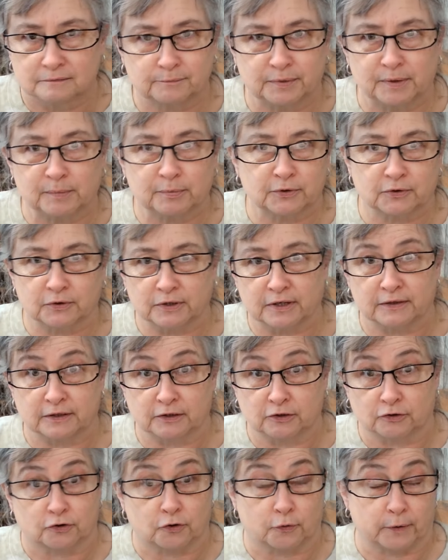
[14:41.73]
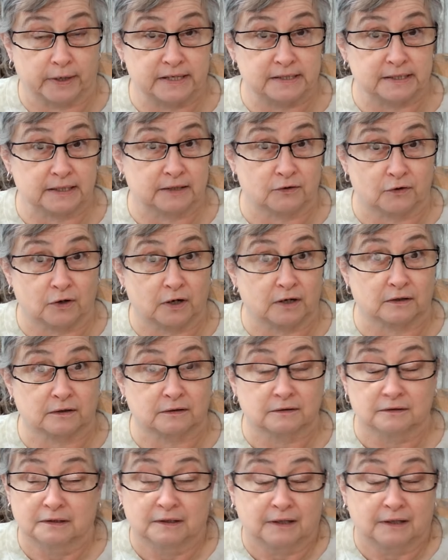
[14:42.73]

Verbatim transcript: people are going to think you're crazy, and they're not.